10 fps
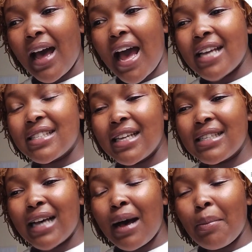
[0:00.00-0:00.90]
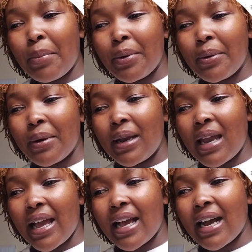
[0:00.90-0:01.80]
I set up
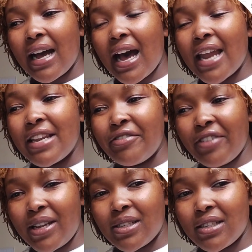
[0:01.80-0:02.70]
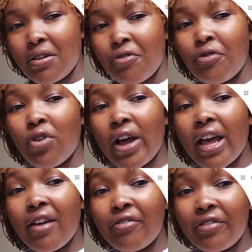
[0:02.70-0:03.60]
like an event for
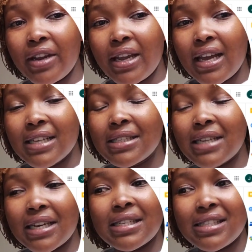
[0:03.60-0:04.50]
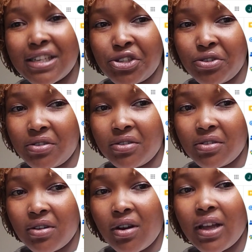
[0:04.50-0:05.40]
every study session
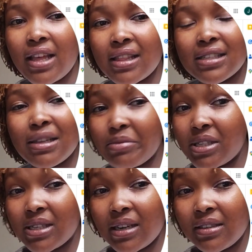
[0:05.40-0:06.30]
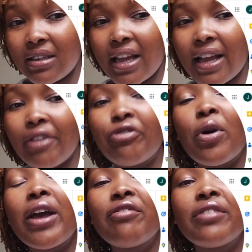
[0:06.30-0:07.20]
in the semester, like
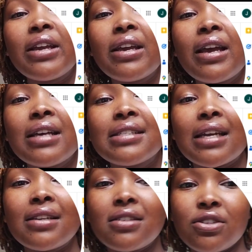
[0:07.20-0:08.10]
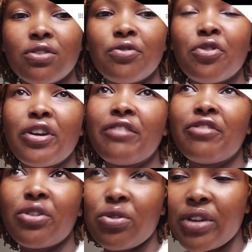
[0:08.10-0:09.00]
for every study session for
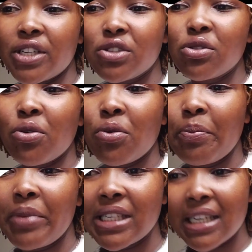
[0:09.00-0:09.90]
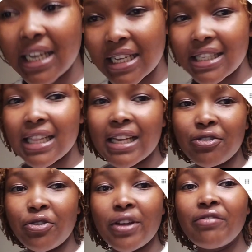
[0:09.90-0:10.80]
every unit. So basically, I said that
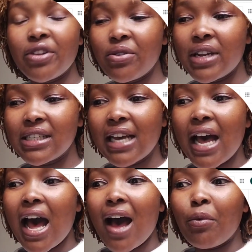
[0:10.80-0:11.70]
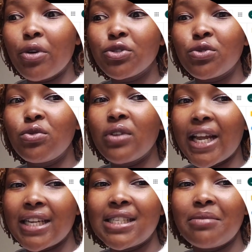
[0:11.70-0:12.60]
for every unit, I'm going to do
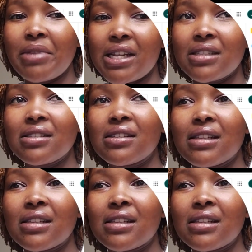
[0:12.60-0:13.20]
90 minutes.